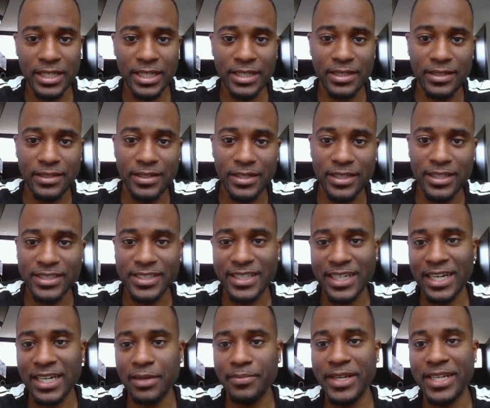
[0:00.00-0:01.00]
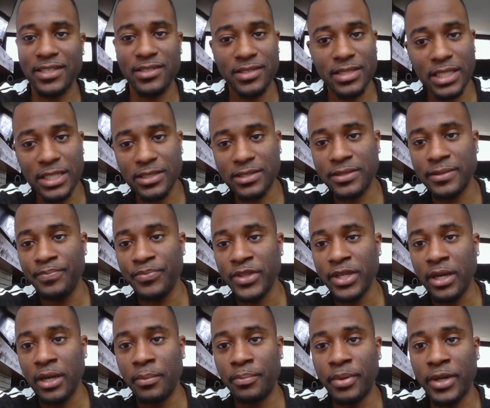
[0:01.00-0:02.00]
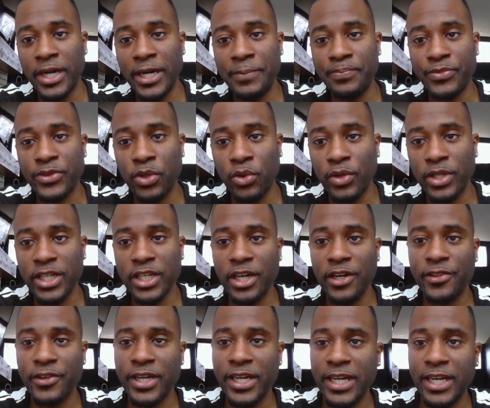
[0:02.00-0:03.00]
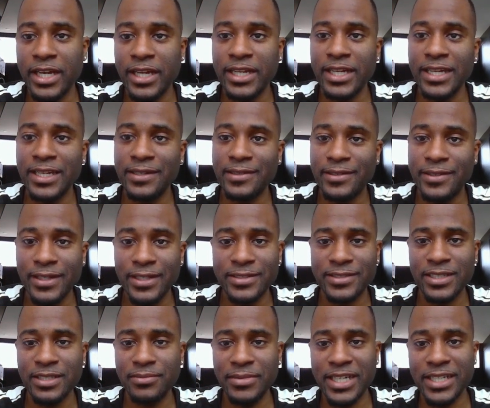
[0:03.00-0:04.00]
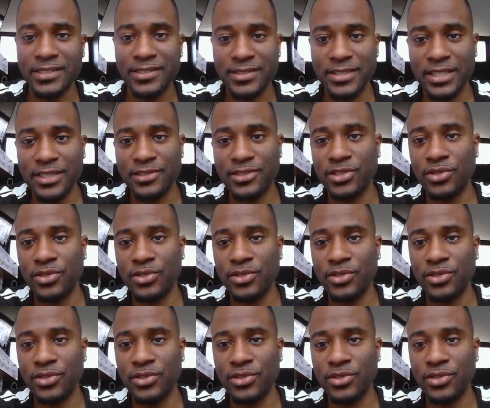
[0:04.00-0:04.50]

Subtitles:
It does kind of make sense, but on the other hand, it doesn't make sense.